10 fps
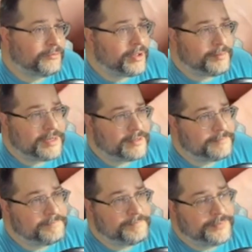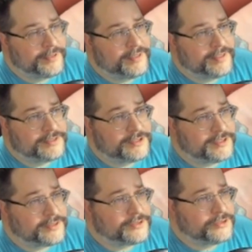Well, I mean, she
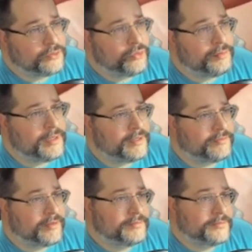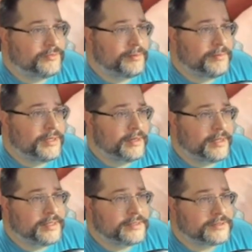sounds cool to me, if I'm being
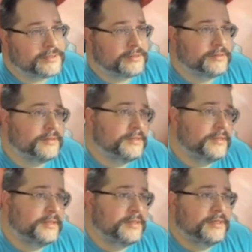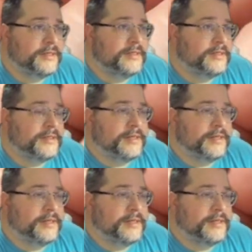honest. I